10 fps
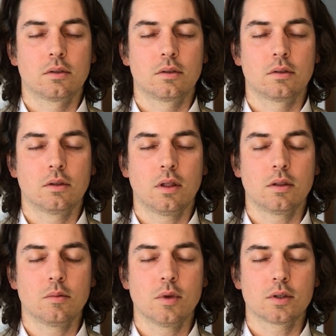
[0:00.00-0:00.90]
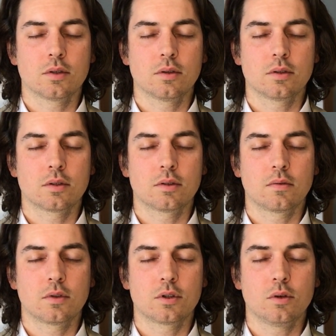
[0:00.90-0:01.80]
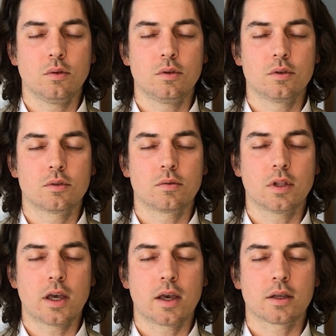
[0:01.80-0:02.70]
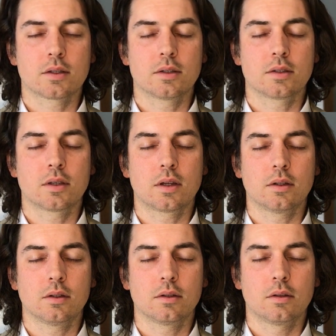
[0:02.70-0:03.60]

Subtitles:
Let the muscles of the shoulders relax and settle.